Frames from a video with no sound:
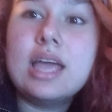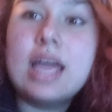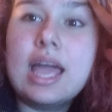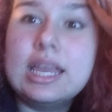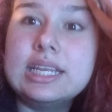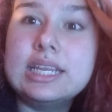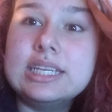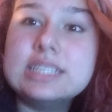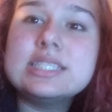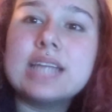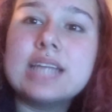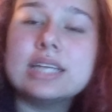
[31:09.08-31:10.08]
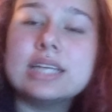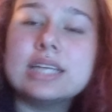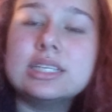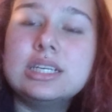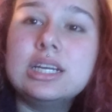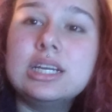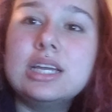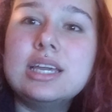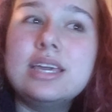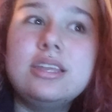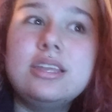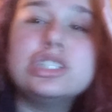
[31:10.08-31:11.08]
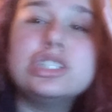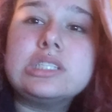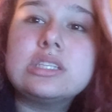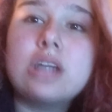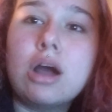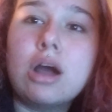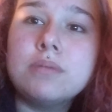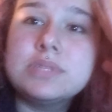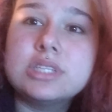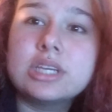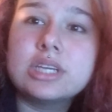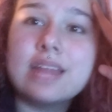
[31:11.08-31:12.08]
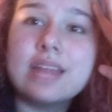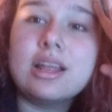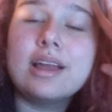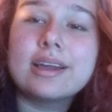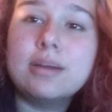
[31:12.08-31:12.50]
that it just comes together like a